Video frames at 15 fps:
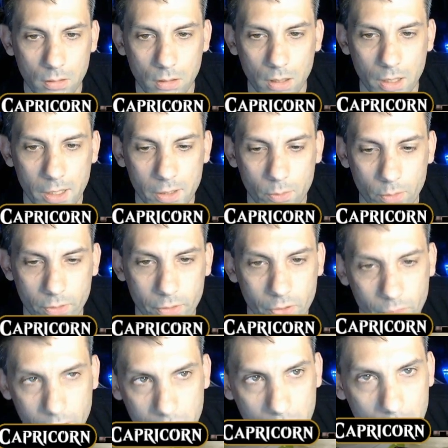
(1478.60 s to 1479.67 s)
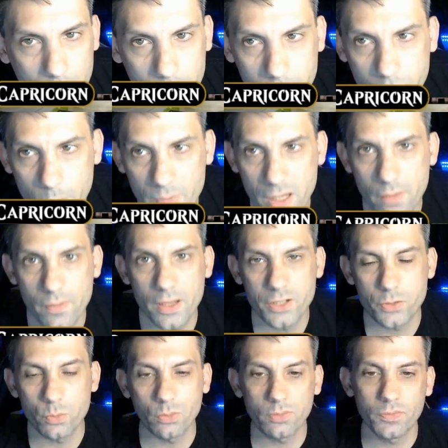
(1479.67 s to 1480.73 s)
in order to recover from the
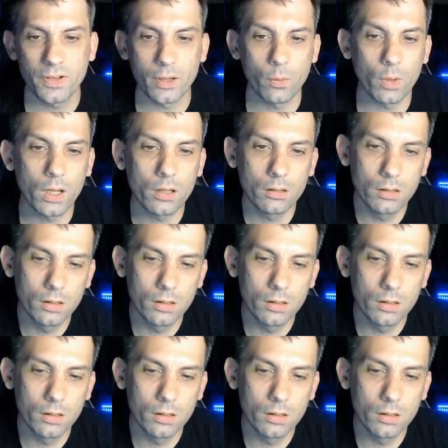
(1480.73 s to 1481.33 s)
eventual Farewell.